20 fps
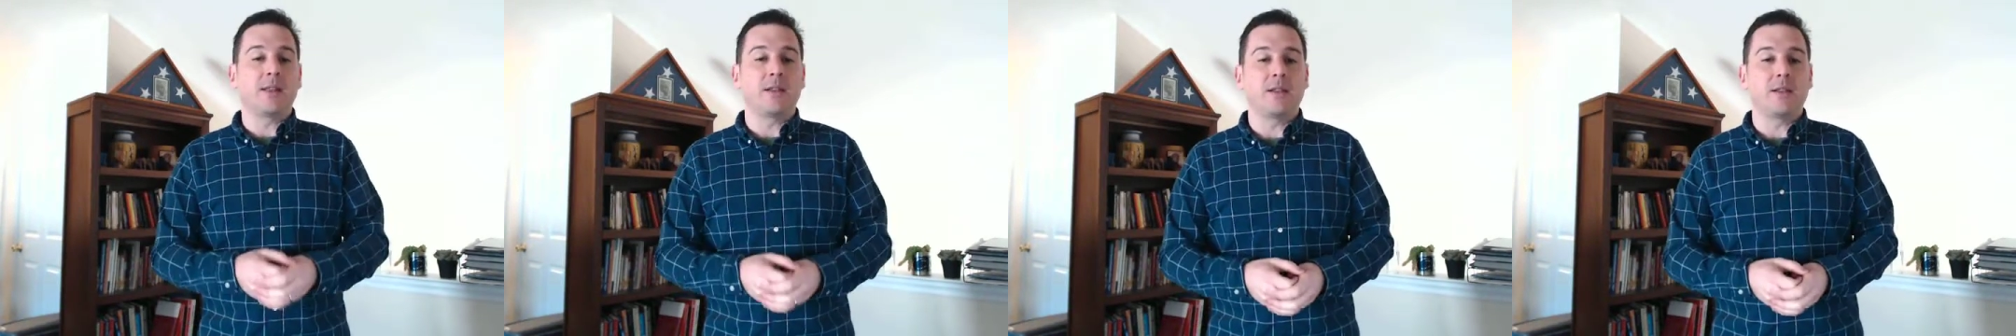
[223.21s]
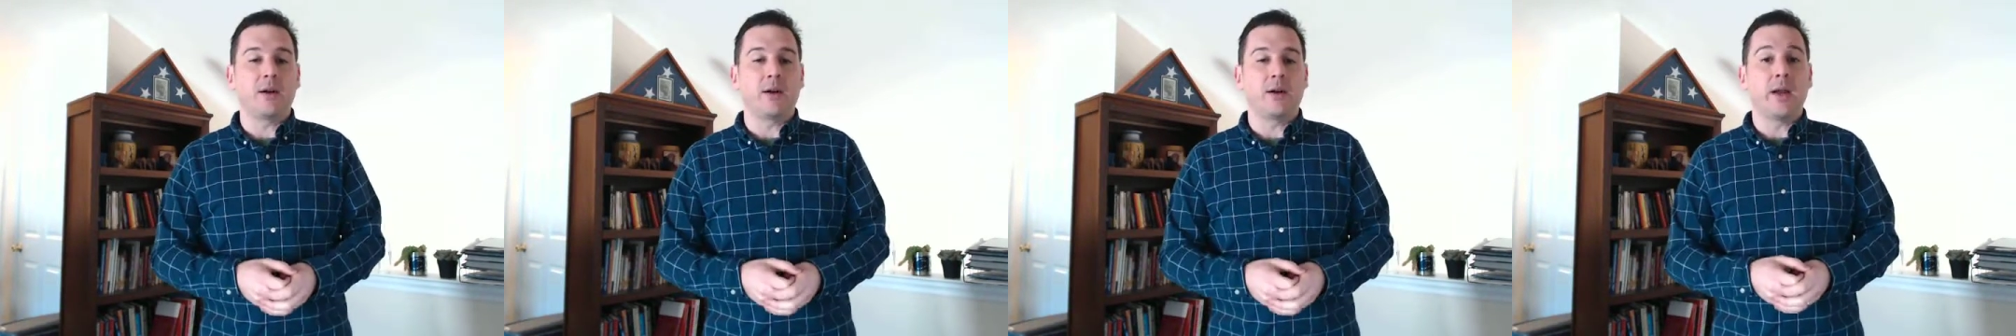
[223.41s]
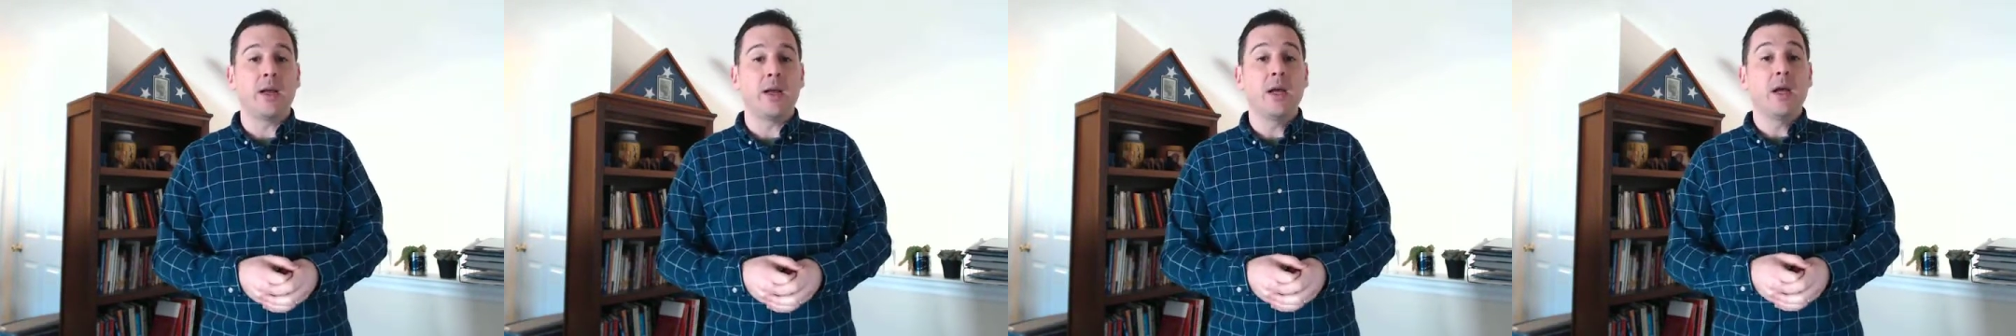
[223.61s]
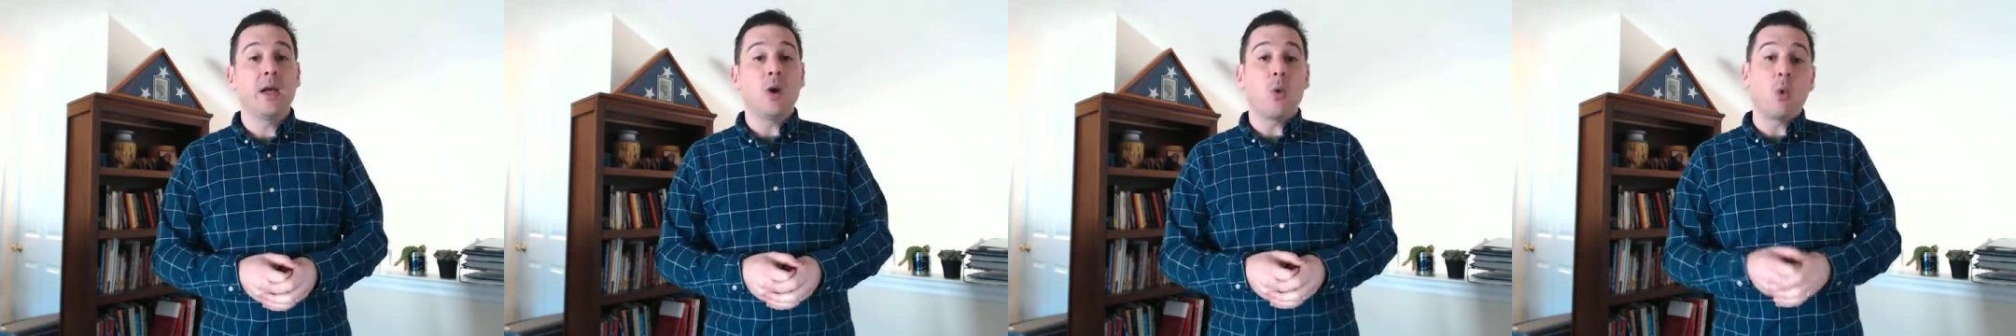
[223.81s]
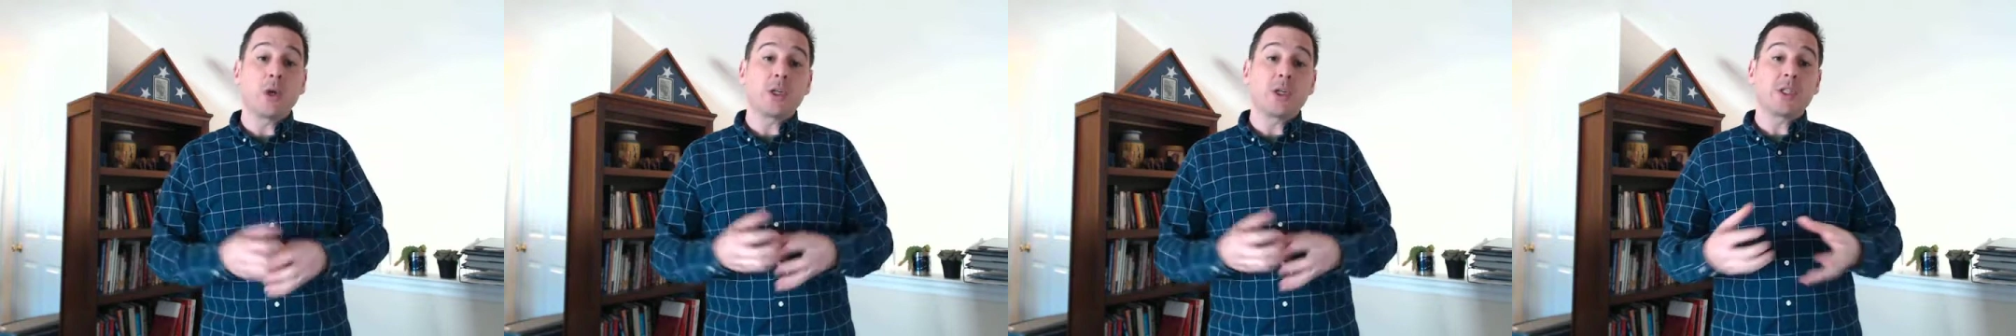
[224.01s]
theory,
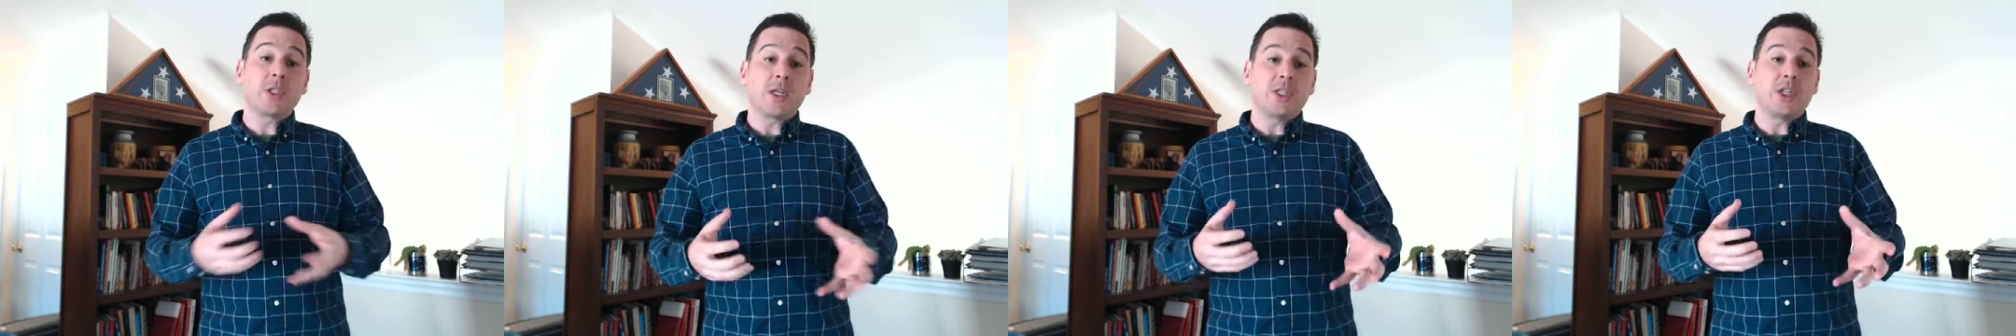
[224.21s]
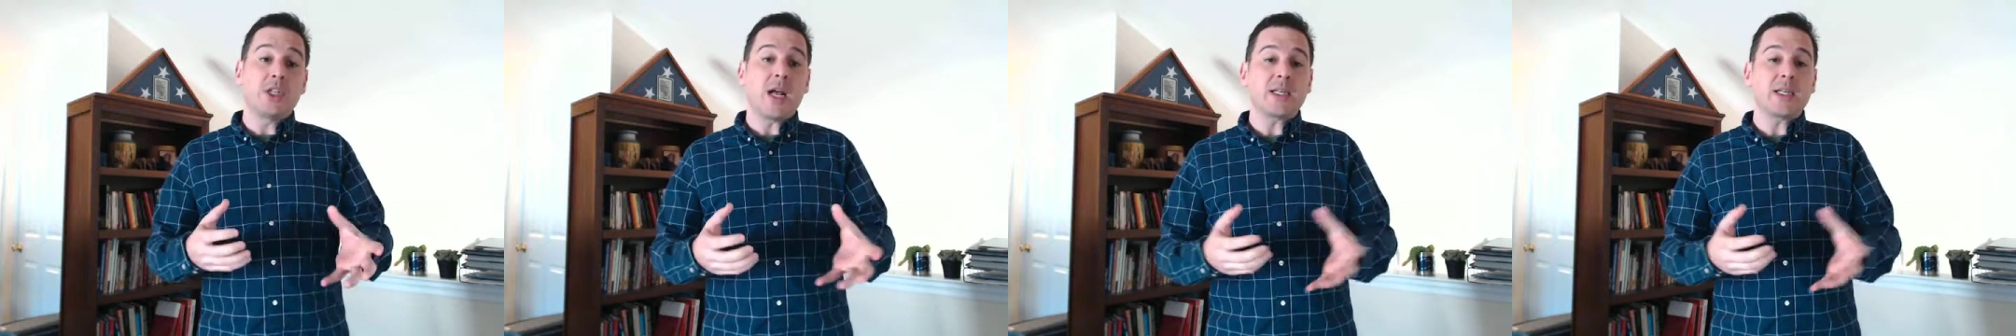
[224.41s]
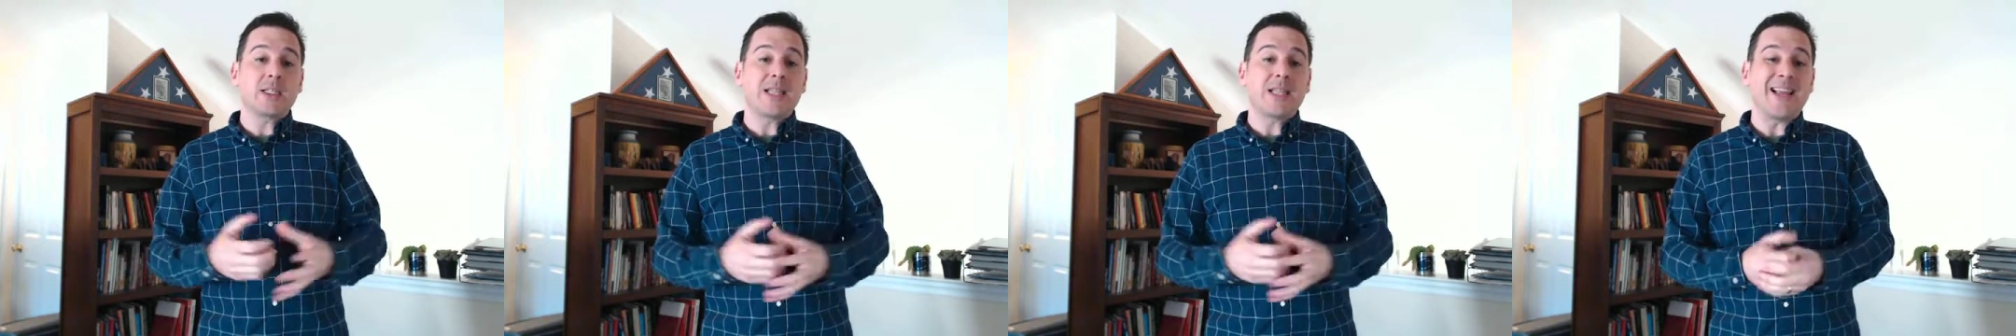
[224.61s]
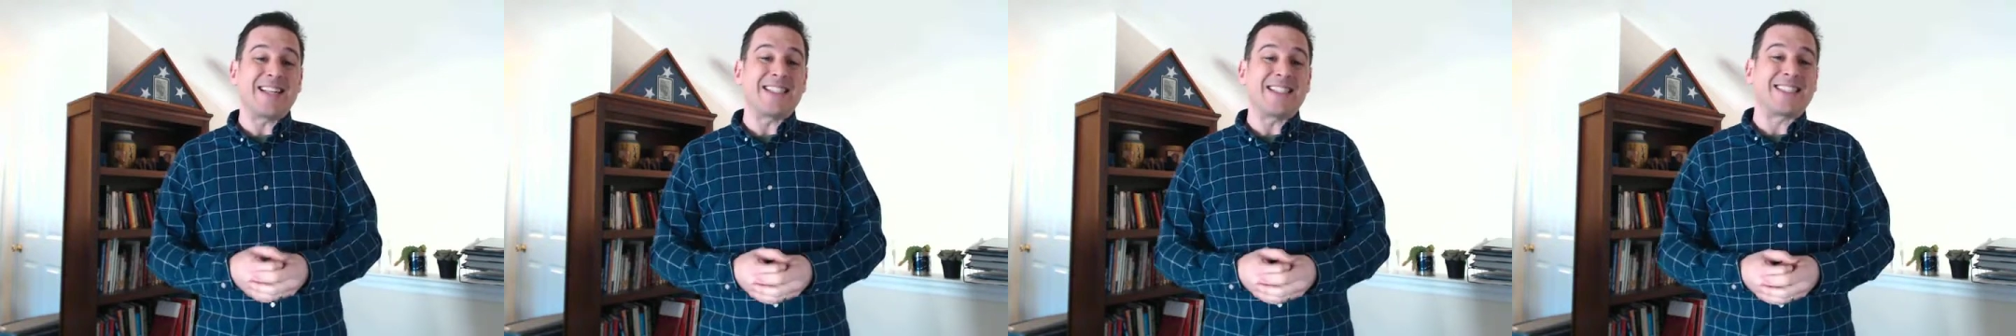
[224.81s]
which suggests that